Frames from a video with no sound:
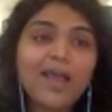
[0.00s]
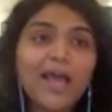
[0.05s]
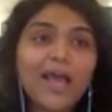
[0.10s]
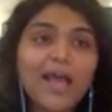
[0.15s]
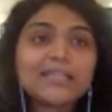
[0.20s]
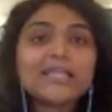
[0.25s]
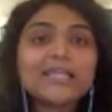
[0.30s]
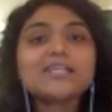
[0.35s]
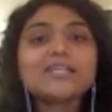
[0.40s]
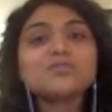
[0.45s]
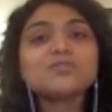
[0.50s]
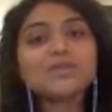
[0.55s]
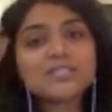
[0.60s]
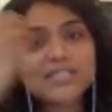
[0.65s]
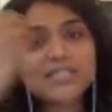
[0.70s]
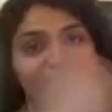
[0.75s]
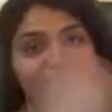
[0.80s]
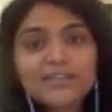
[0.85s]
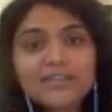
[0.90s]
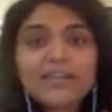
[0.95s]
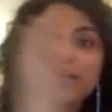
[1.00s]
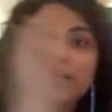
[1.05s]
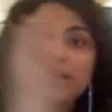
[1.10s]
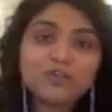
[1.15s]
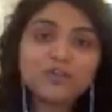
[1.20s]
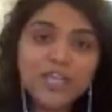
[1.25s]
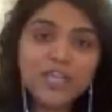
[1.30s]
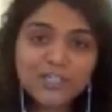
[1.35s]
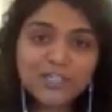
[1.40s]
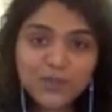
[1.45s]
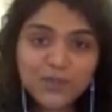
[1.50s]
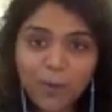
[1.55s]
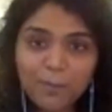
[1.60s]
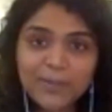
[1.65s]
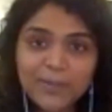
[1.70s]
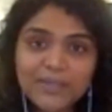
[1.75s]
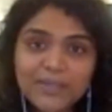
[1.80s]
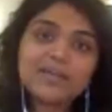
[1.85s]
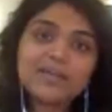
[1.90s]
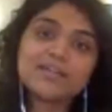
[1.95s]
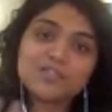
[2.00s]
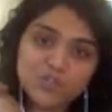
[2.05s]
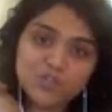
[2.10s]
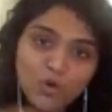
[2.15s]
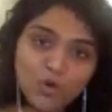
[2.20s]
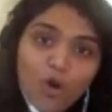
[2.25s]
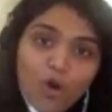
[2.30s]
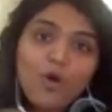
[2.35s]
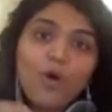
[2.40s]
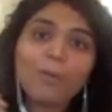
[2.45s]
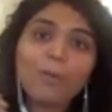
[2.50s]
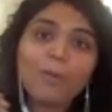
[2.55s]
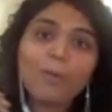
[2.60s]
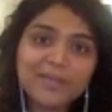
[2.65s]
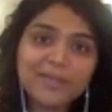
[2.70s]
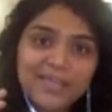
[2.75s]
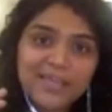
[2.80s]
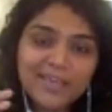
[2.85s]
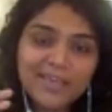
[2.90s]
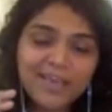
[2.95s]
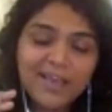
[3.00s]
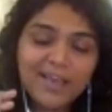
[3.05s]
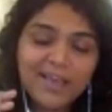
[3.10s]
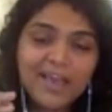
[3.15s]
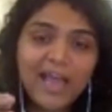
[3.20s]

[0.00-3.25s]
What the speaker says: and there is one senior advocate copy, there is your copy.